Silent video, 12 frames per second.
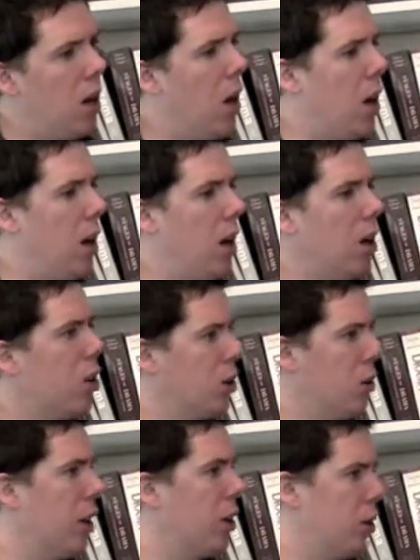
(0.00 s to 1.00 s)

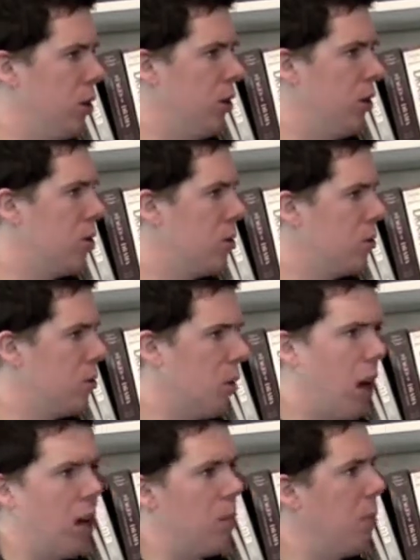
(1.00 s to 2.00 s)
I could
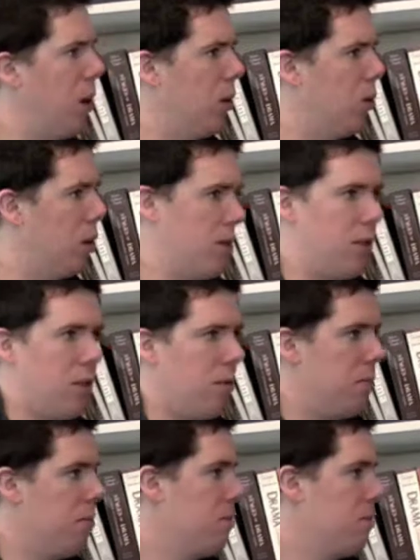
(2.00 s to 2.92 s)
write about with